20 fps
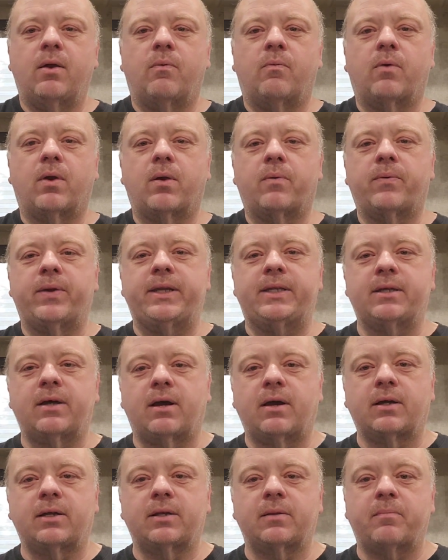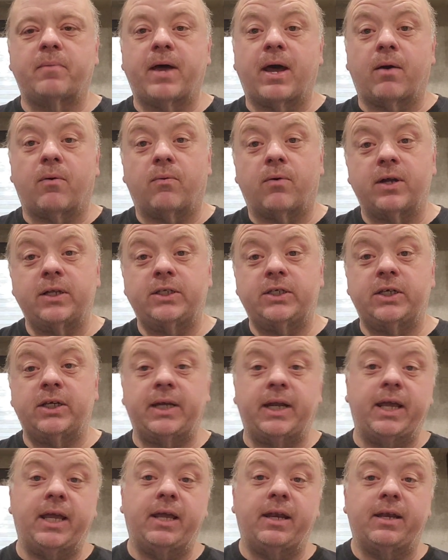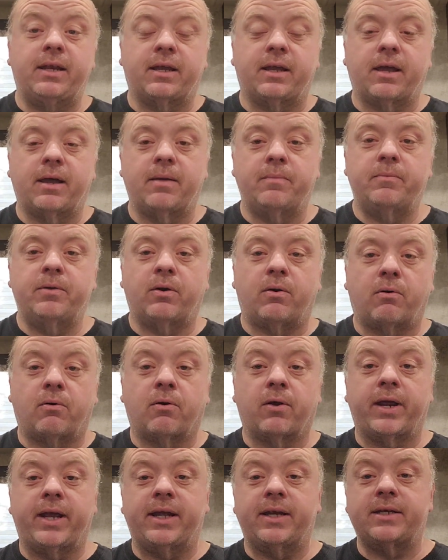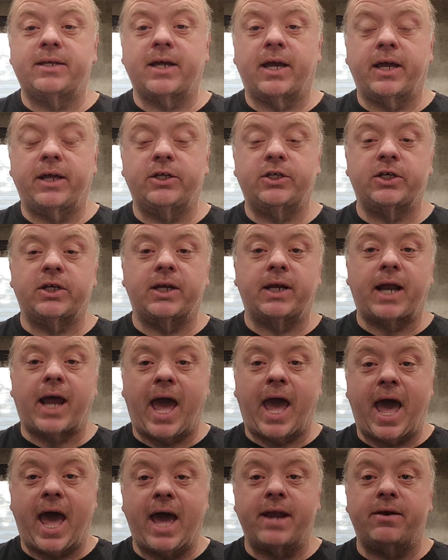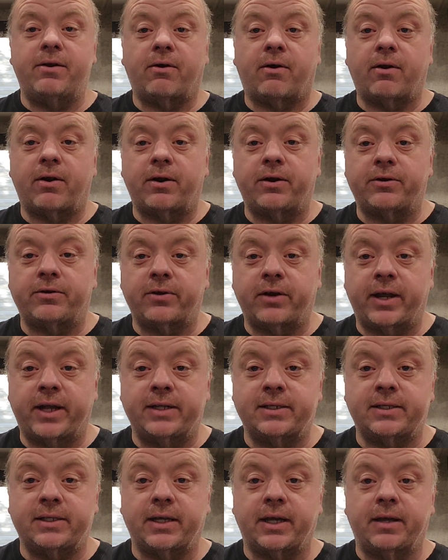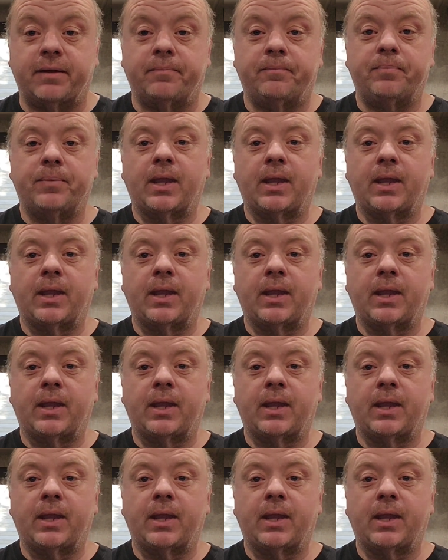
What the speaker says: where we talked about what you need to come to orientation at Dart Transit.